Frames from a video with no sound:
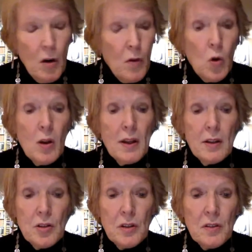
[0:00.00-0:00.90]
of all
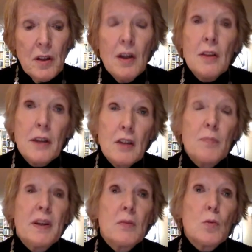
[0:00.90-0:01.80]
ages, they
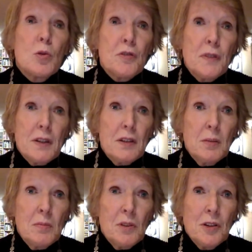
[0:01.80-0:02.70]
have been war's
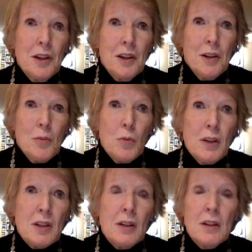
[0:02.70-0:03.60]
victims
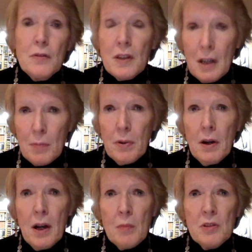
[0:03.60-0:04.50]
we tend to forget
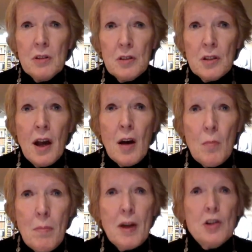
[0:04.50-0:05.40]
perhaps just how
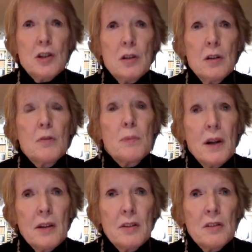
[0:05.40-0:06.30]
much of a
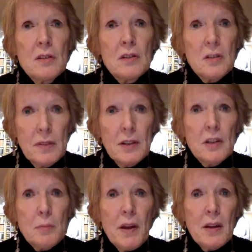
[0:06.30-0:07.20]
price
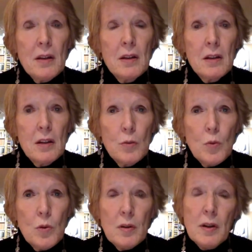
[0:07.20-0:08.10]
civilians pay in
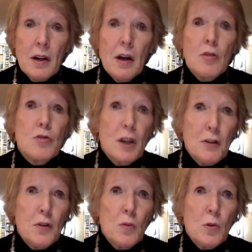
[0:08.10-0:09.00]
war and how, how
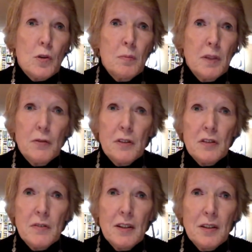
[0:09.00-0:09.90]
dreadful war can be for
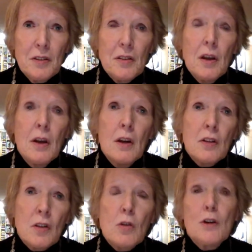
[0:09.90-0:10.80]
civilians.
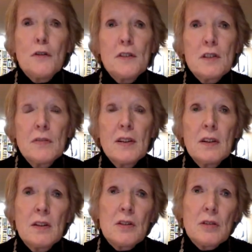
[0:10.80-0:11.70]
So often
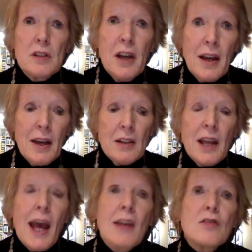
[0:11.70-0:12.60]
civilians are
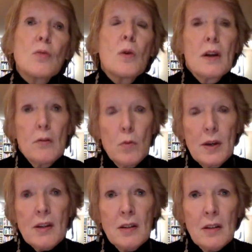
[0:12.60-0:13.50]
attacked as a way of
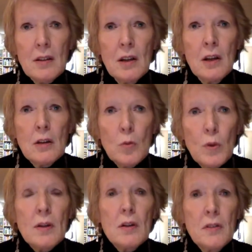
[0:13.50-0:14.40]
weakening the
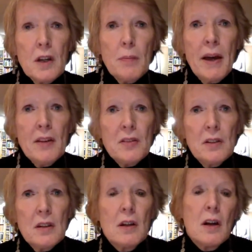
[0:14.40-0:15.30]
will and the
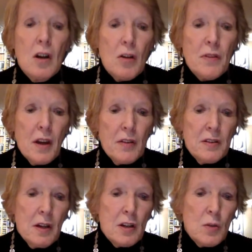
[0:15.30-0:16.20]
capacity of the other
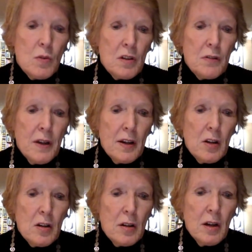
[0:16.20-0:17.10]
side to want to fight
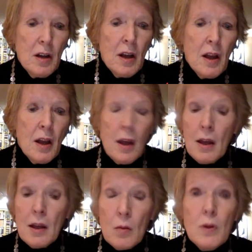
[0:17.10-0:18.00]
on.
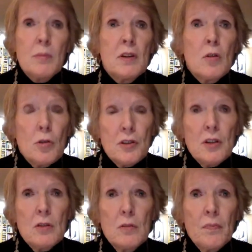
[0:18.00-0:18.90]
Uh, and women
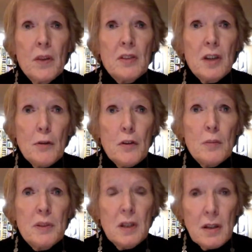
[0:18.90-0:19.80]
also suffer
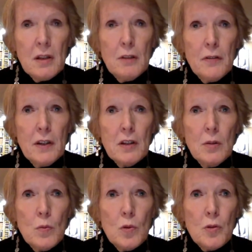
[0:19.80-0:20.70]
a particular fate
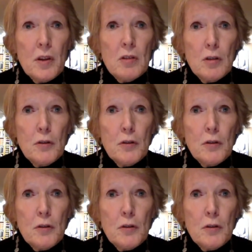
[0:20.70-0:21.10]
in war. They're